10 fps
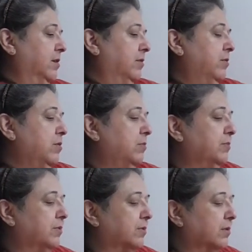
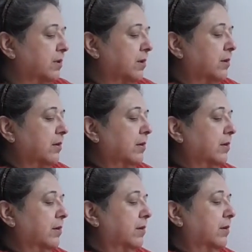Whoops.
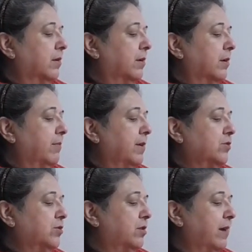Make
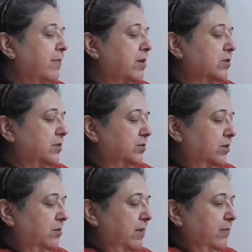sure you grab onto it so you
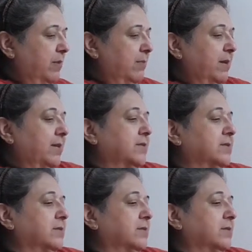don't have a big mess.